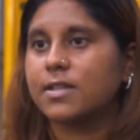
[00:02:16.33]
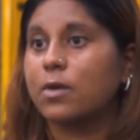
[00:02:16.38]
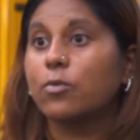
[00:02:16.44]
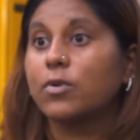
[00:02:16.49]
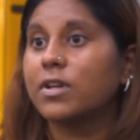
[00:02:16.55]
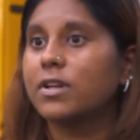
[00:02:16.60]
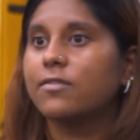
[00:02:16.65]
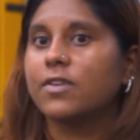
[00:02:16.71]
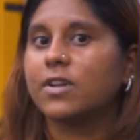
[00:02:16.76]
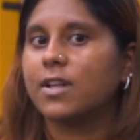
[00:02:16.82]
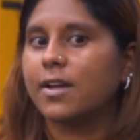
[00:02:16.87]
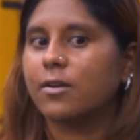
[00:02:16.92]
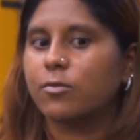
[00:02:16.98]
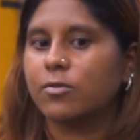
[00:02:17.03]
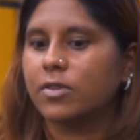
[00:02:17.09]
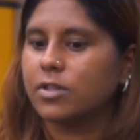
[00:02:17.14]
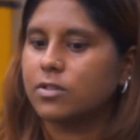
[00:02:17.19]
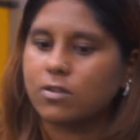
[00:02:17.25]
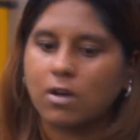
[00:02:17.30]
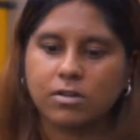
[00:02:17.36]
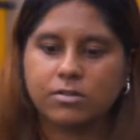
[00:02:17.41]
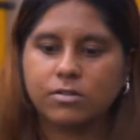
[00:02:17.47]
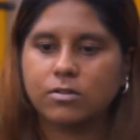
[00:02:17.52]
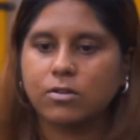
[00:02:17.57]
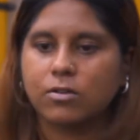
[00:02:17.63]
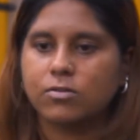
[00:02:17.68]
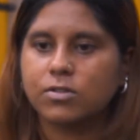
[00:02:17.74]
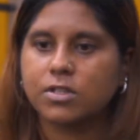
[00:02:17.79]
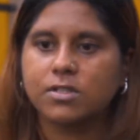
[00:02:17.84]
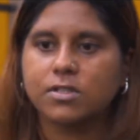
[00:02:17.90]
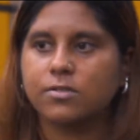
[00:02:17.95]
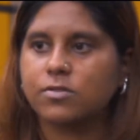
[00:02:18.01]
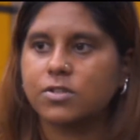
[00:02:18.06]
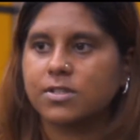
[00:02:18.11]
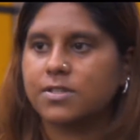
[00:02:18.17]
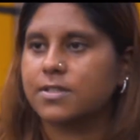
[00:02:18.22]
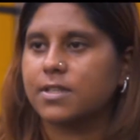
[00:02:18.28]
I wouldn't even like really talk to the coaches. I
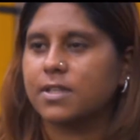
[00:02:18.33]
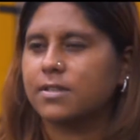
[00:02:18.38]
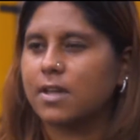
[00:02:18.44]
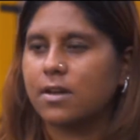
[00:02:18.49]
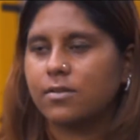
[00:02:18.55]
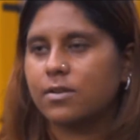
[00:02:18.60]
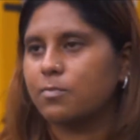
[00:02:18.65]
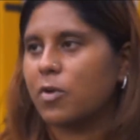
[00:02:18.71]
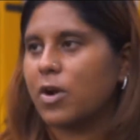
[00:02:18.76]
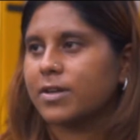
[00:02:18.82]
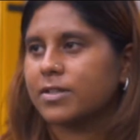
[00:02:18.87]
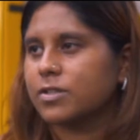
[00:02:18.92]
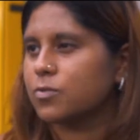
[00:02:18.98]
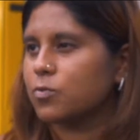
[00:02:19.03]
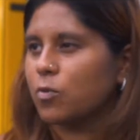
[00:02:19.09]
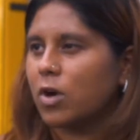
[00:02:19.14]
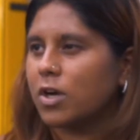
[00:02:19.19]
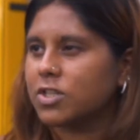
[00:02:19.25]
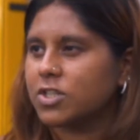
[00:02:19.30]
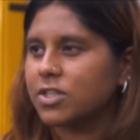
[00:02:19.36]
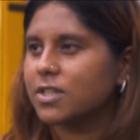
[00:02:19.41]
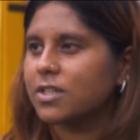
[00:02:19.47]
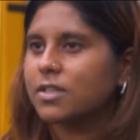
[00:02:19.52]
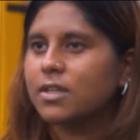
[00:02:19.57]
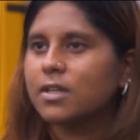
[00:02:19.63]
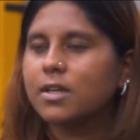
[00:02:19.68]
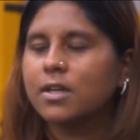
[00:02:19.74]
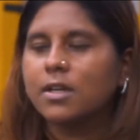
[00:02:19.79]
would just sit down and practice, watch it.